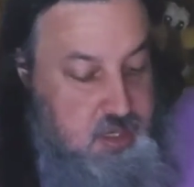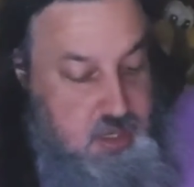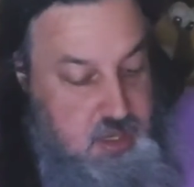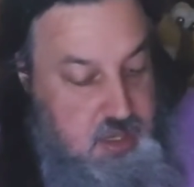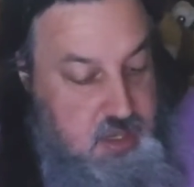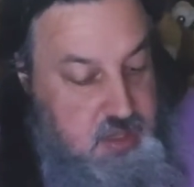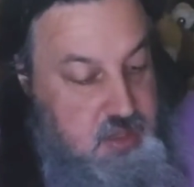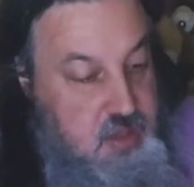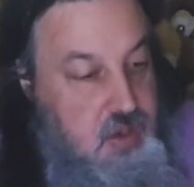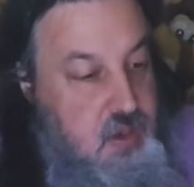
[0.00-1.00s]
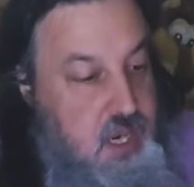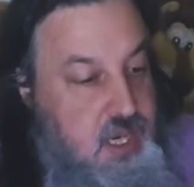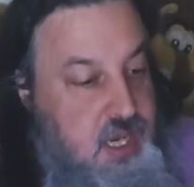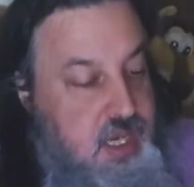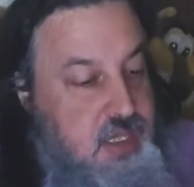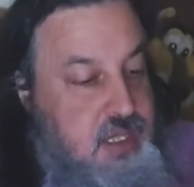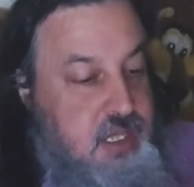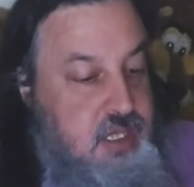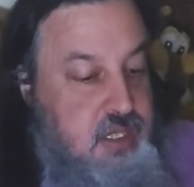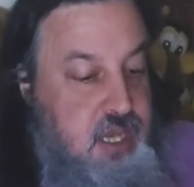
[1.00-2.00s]
Uh, so I got
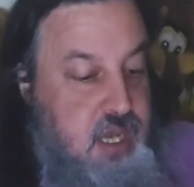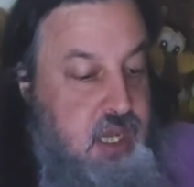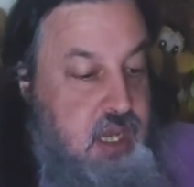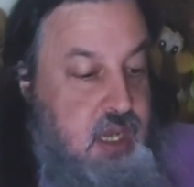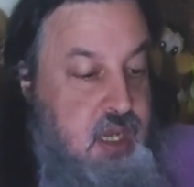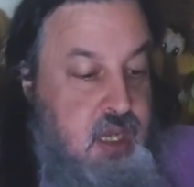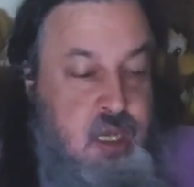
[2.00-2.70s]
these uh,